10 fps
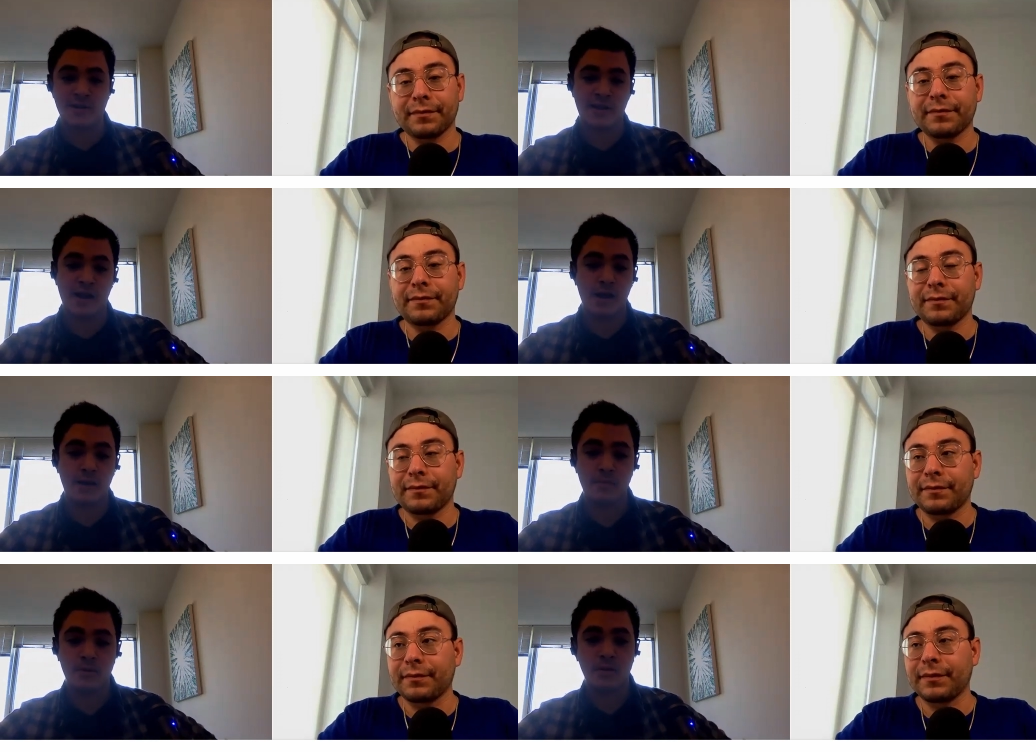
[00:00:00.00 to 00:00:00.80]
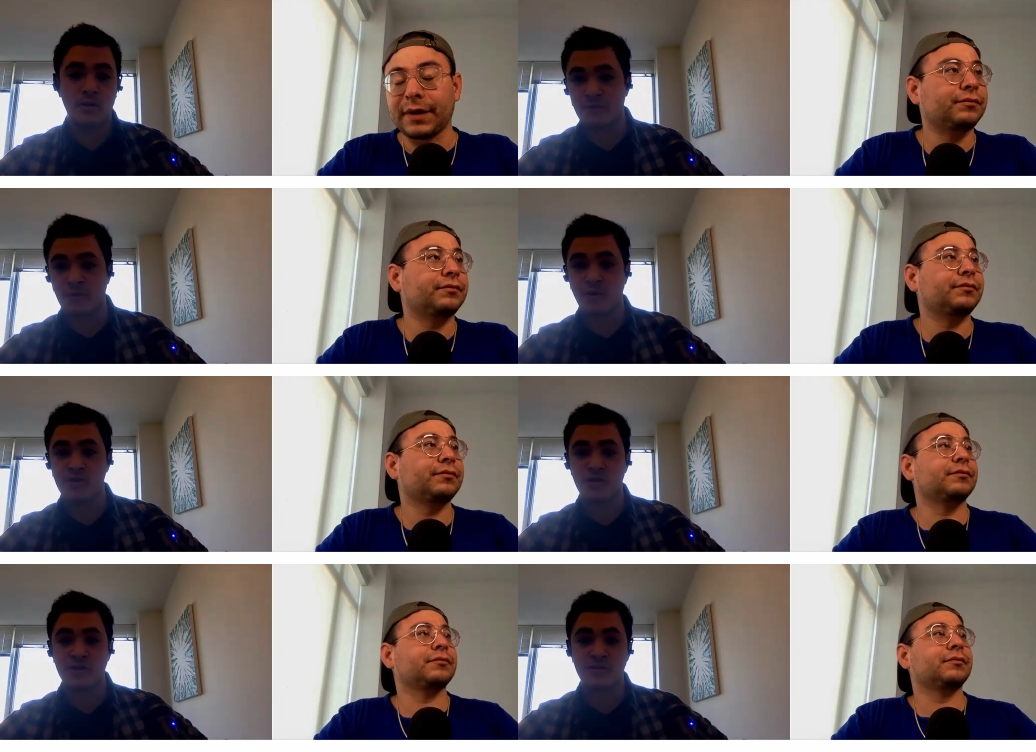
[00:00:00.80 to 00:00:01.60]
Speaker 1: dot com. Whatever the
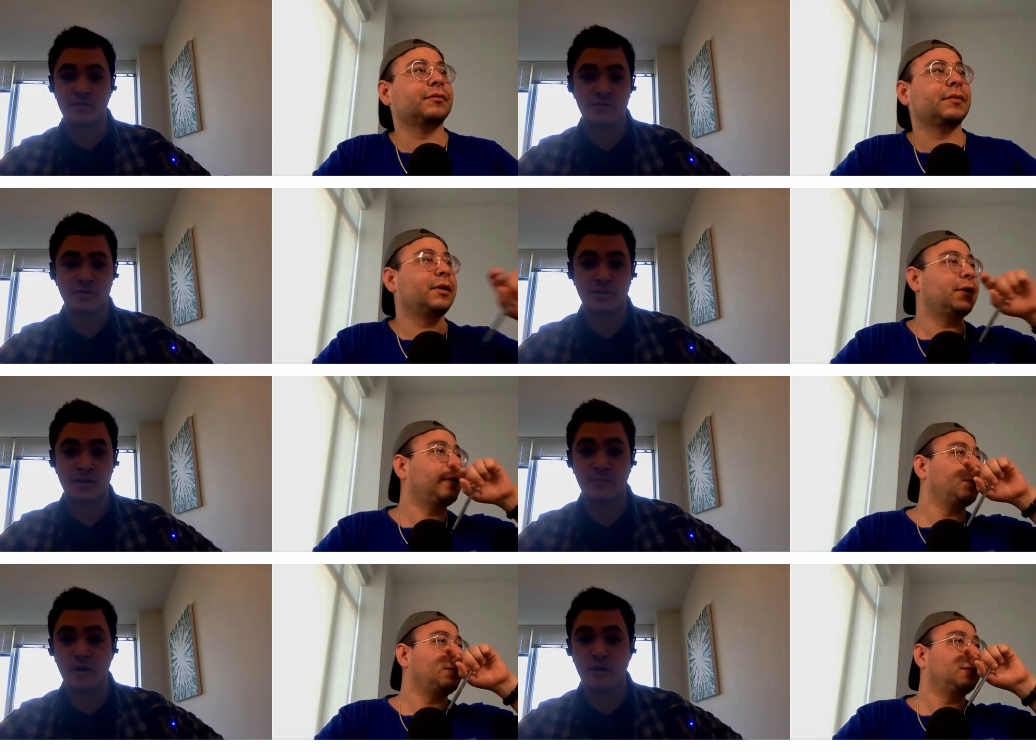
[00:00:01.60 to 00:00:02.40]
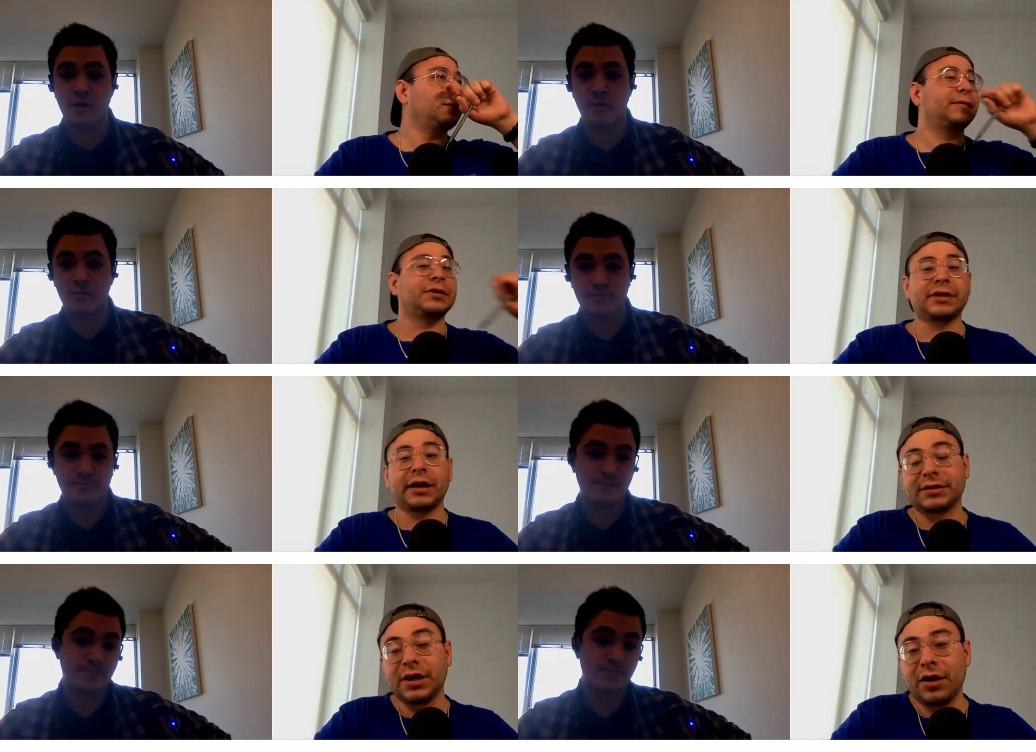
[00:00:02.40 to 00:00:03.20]
question is, just let them know.
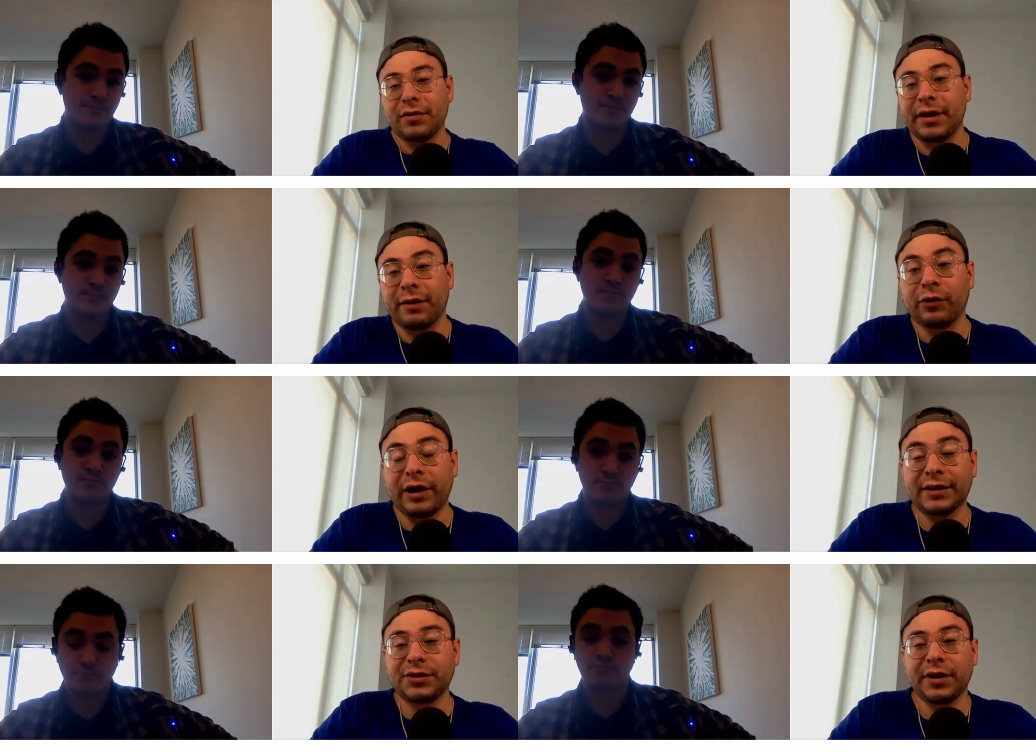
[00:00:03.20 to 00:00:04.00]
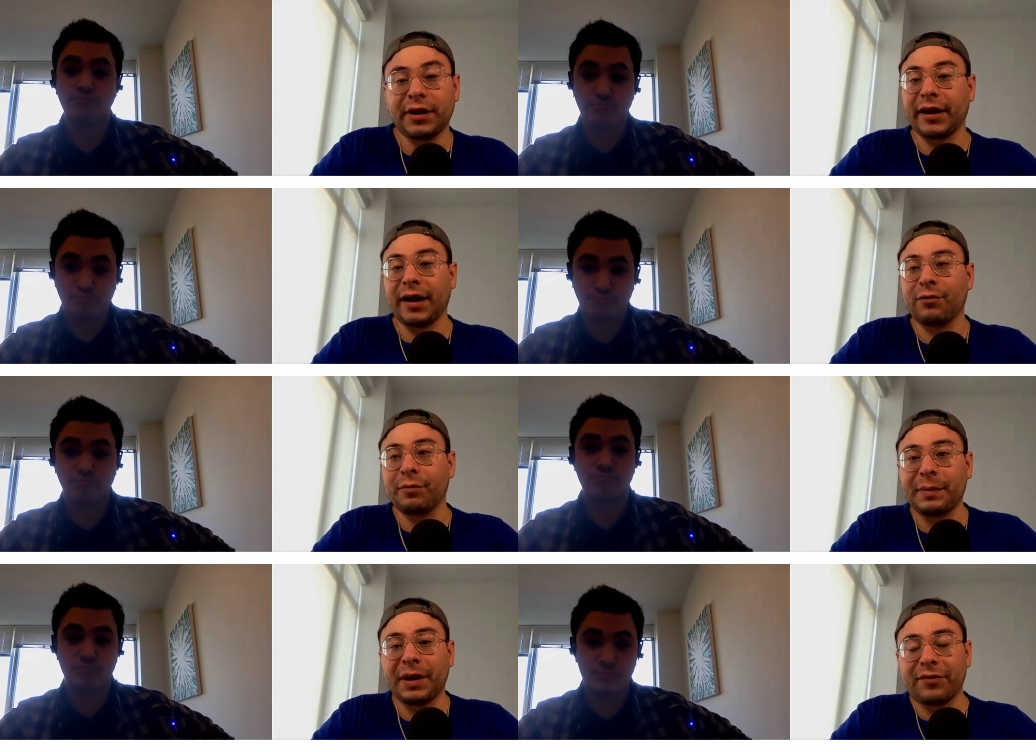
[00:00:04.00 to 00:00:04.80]
Speaker 2: Just let us know. And then we'll answer. And then
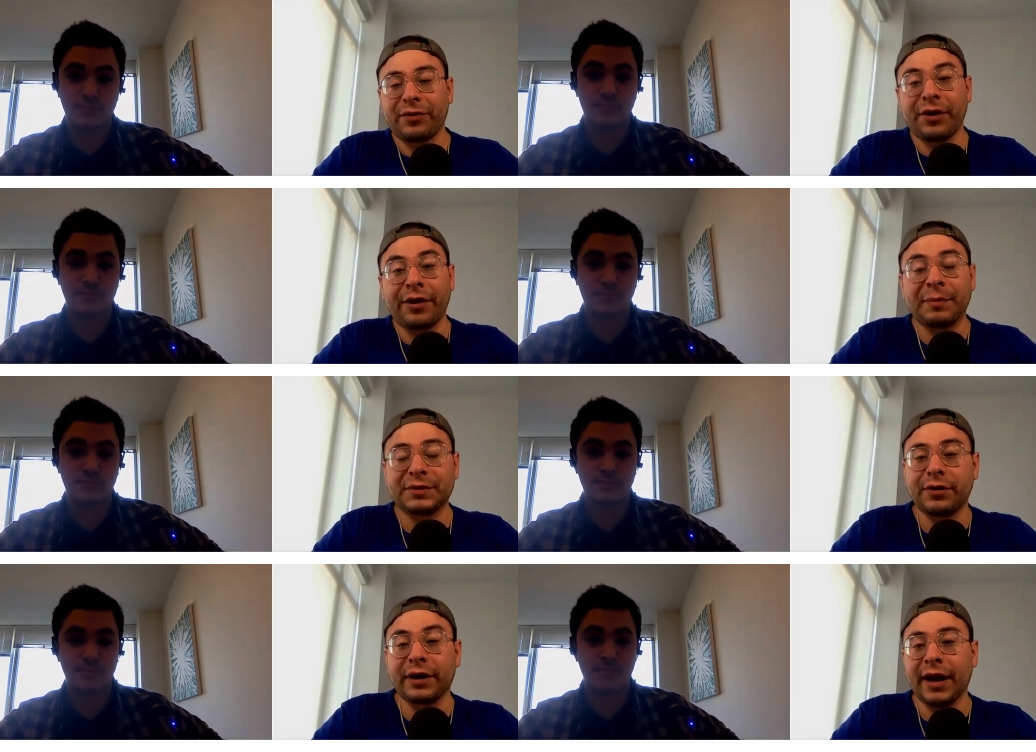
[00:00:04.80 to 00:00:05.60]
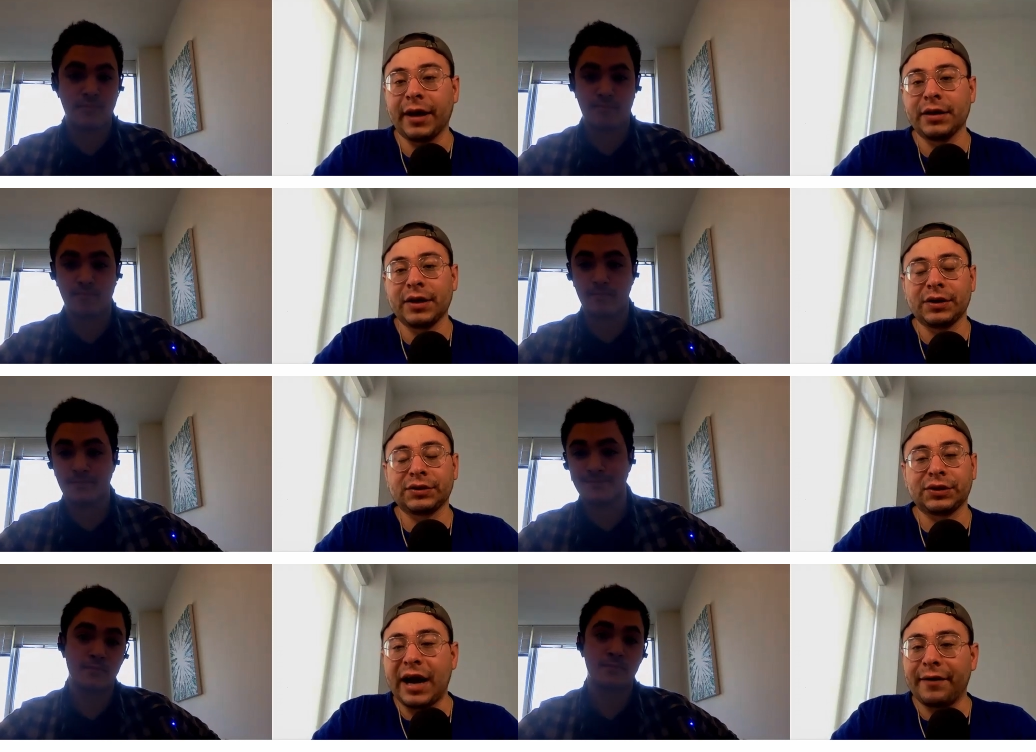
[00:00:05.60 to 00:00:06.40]
again, we'll be back for another episode. Again,
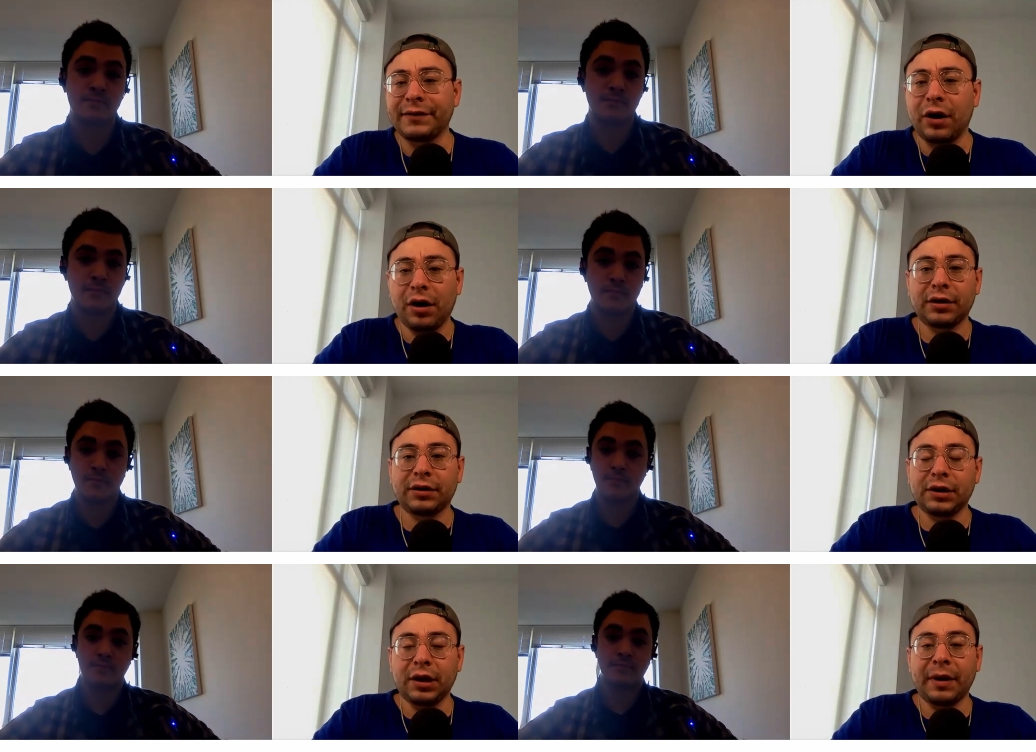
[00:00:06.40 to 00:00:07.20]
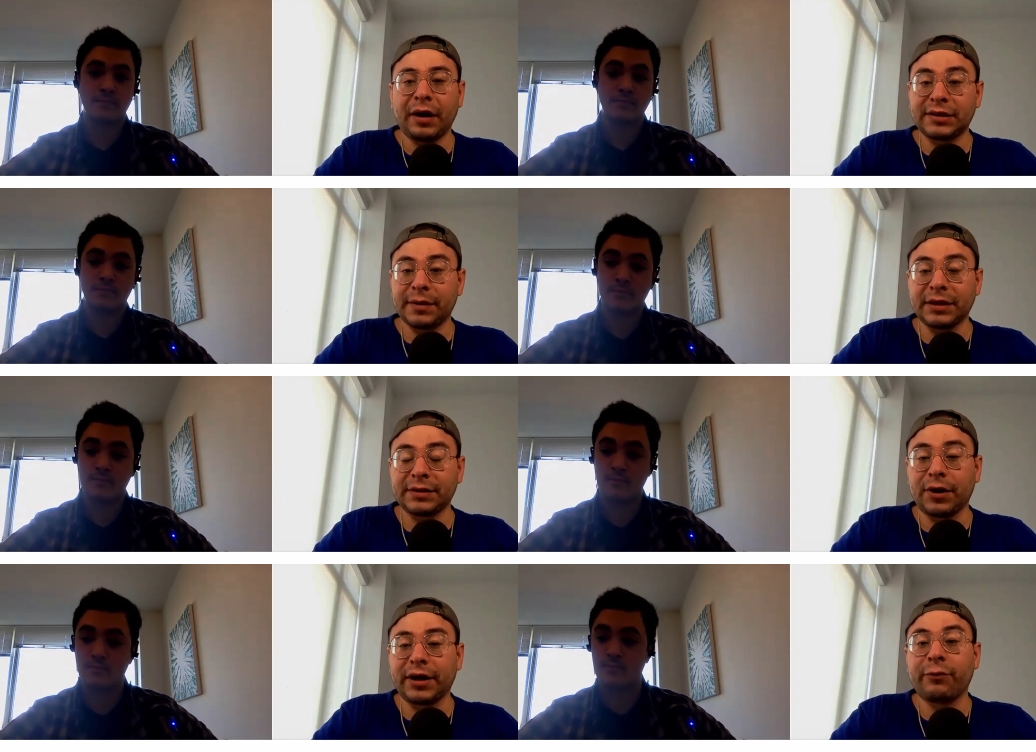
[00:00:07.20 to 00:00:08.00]
we kind of talked about
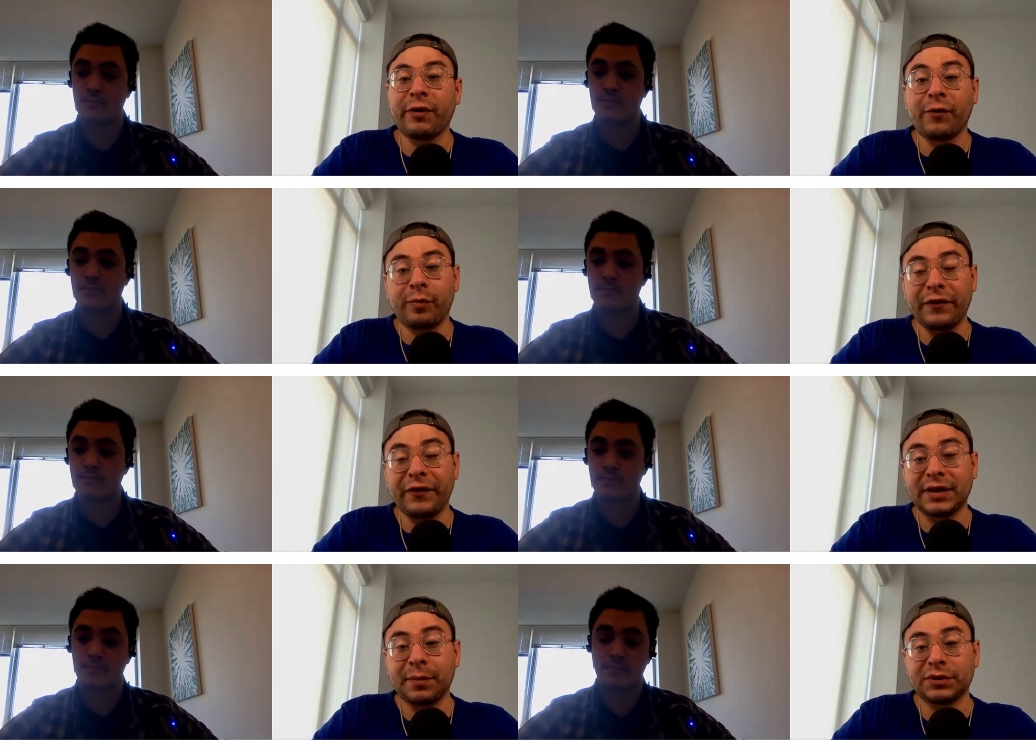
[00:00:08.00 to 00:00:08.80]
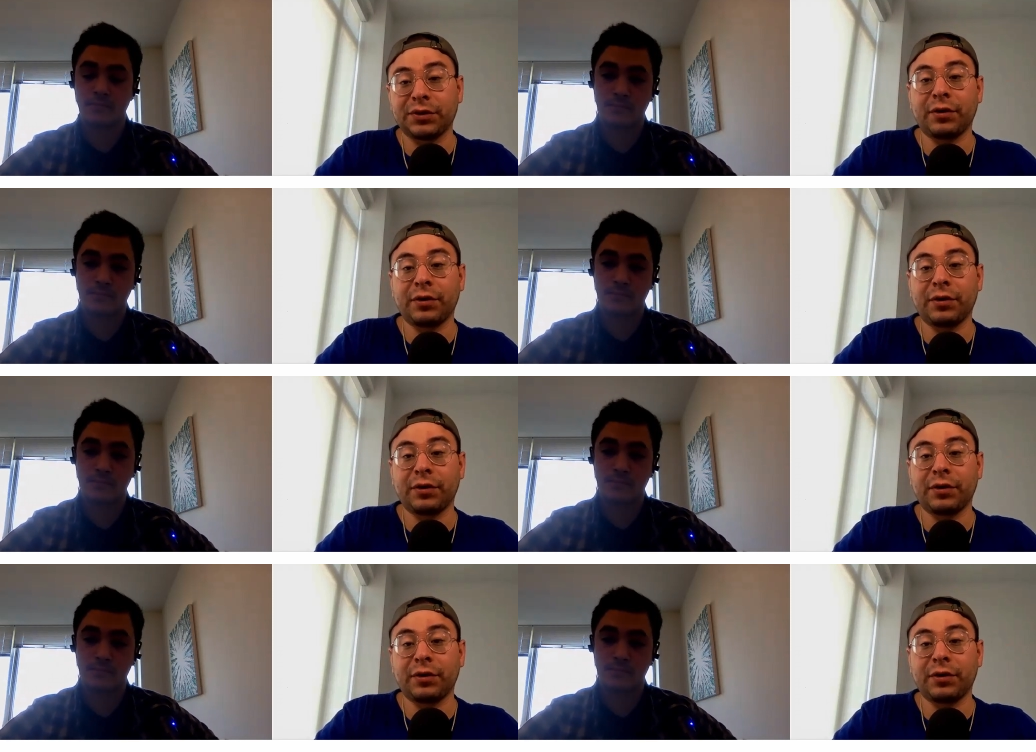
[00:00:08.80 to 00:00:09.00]
S M S marketing. We have a previous